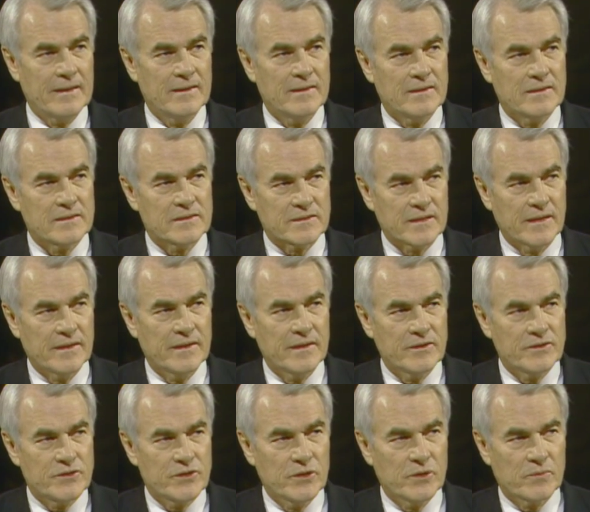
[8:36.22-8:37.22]

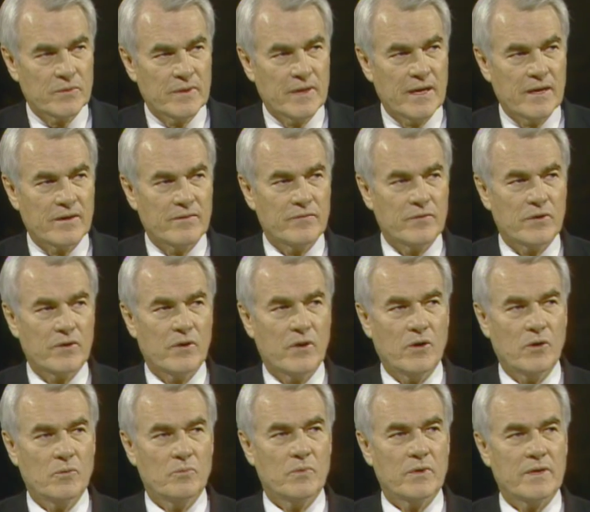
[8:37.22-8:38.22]
Sending children out of your
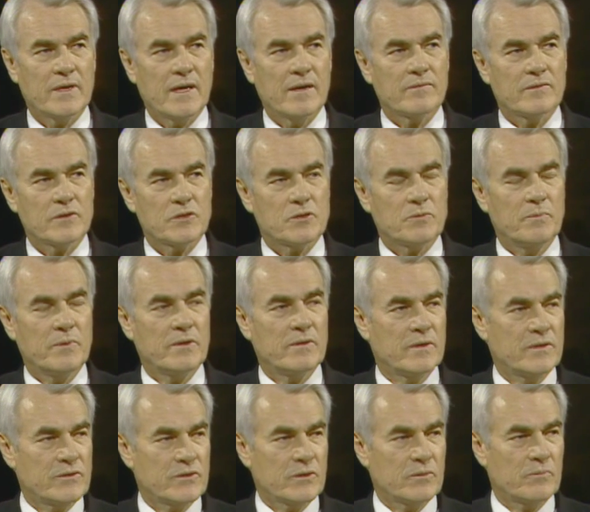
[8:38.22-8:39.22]
home without the
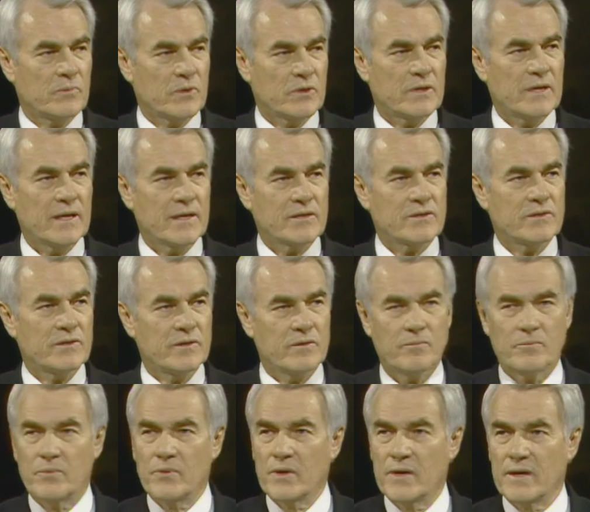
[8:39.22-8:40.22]
spiritual protection
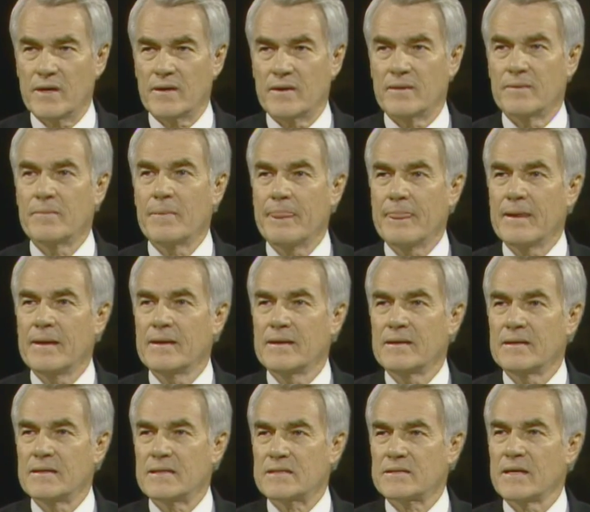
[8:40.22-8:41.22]
of prayer
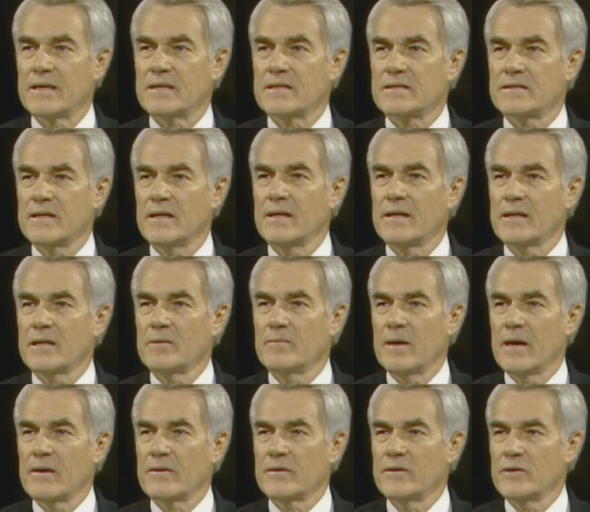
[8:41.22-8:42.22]
is like sending them
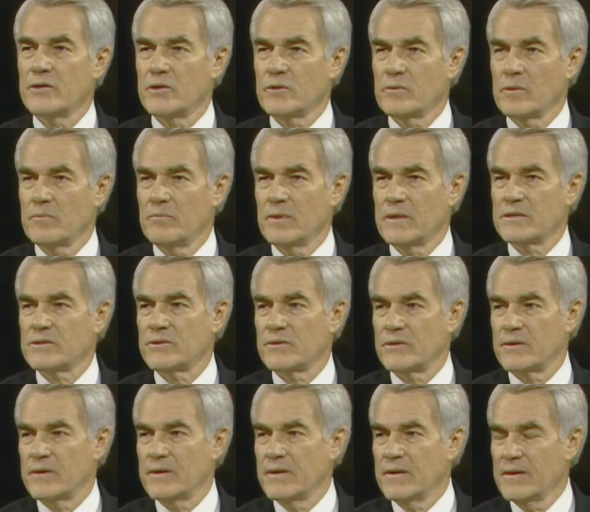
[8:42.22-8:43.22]
out into a
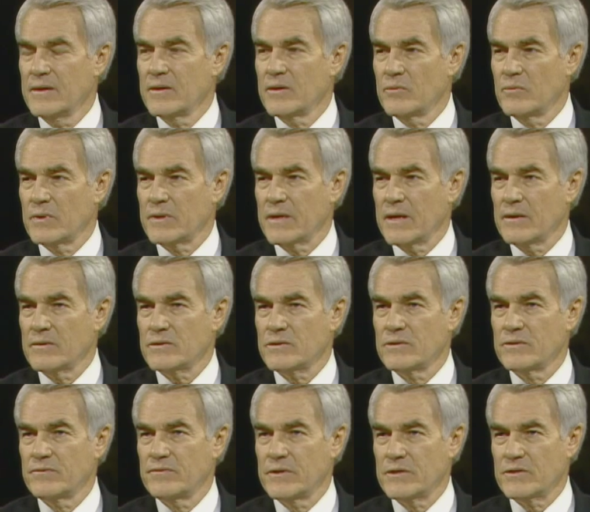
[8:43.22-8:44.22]
blizzard without
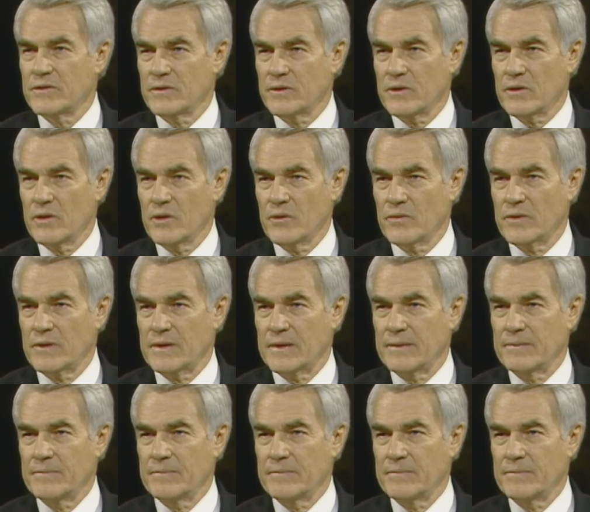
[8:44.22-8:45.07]
sufficient clothing.